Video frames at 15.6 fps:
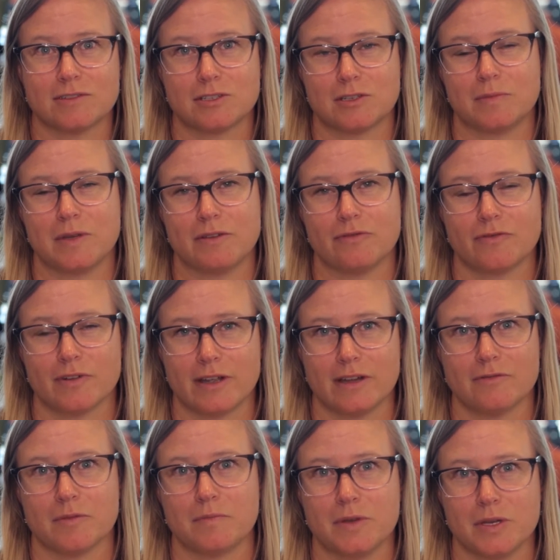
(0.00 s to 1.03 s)
is to be free
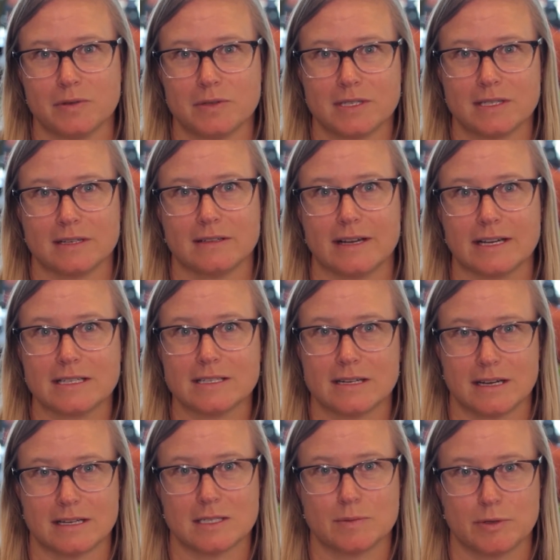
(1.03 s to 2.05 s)
of abuse, neglect,
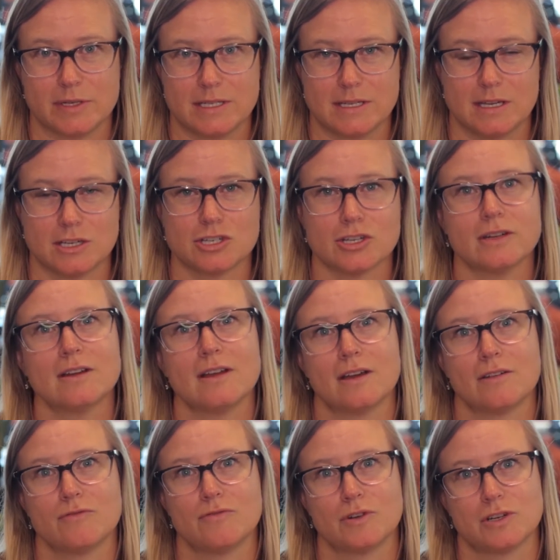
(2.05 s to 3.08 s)
and exploitation.
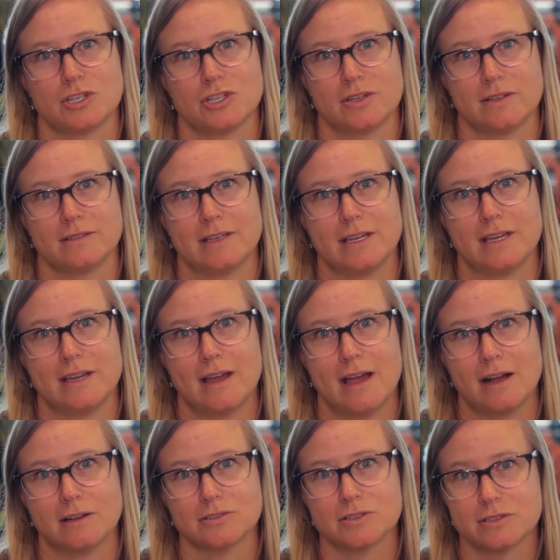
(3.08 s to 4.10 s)
Unfortunately,
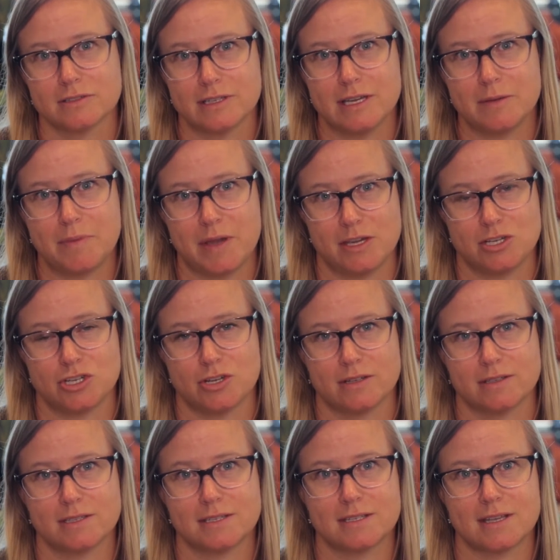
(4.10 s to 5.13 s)
elderly
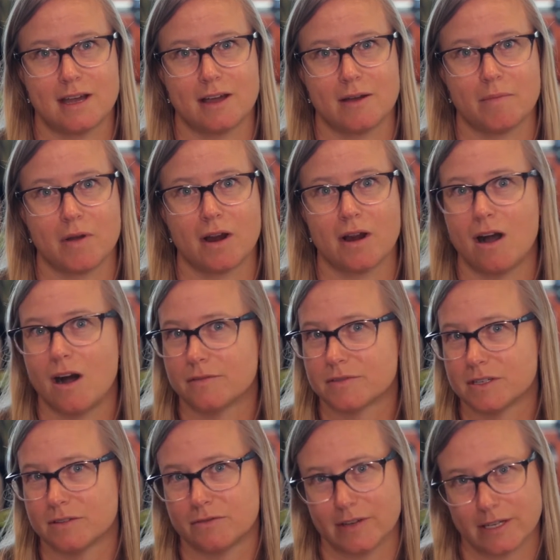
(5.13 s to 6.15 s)
patients are
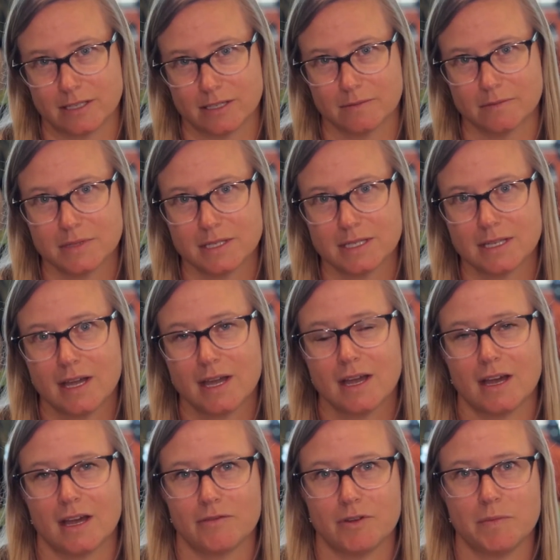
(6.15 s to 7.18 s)
often victims
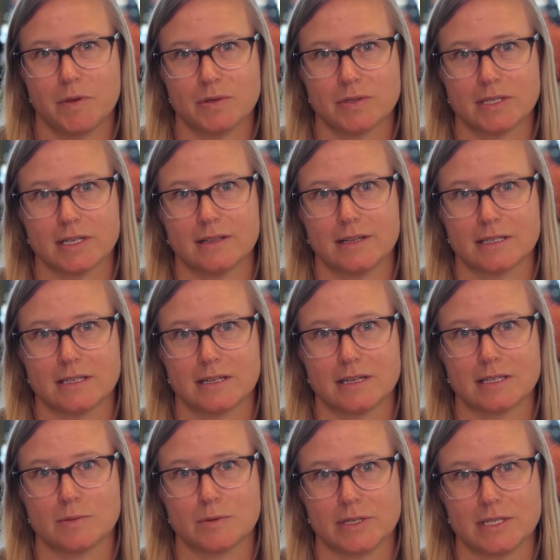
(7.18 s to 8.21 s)
of abuse, neglect, and
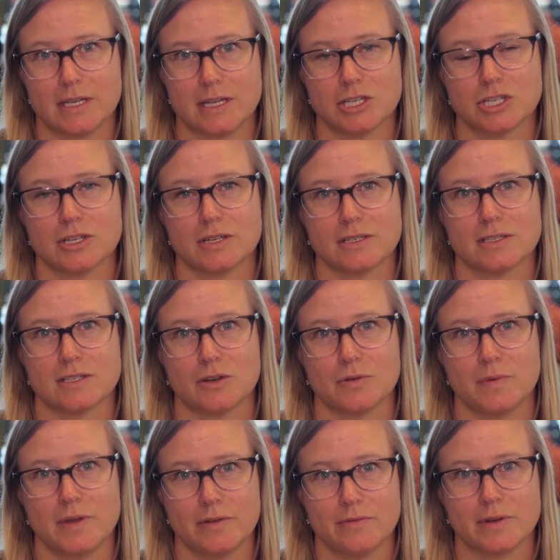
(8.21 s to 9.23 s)
exploitation, and so
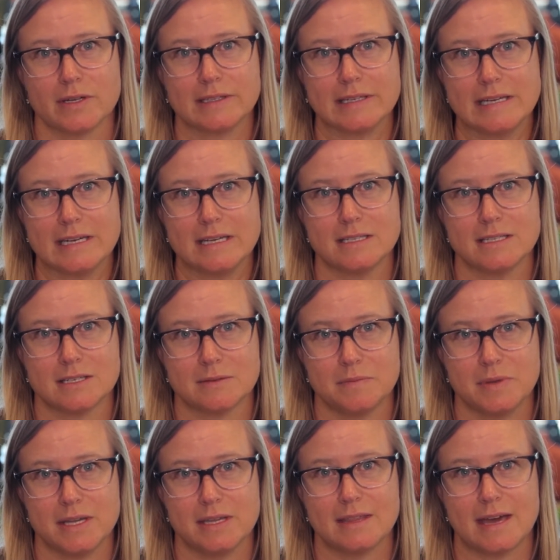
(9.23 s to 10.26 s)
we really need to
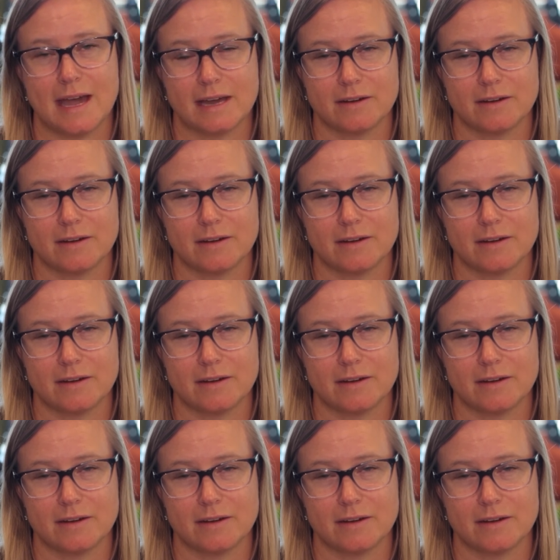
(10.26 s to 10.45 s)
be the